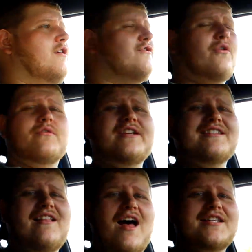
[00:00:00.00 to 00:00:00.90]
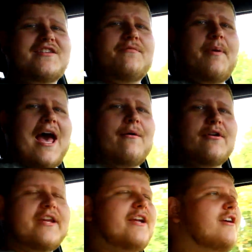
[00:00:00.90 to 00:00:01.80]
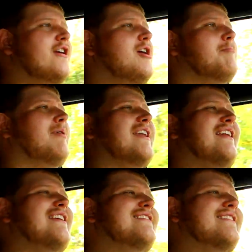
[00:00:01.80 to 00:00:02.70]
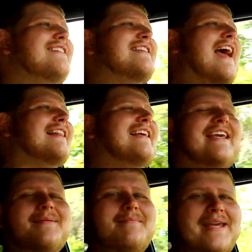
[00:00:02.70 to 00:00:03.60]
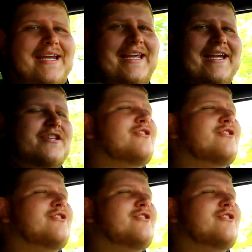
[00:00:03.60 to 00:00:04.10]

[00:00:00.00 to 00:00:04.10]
So there is lots of power here, but it isn't exactly immediate.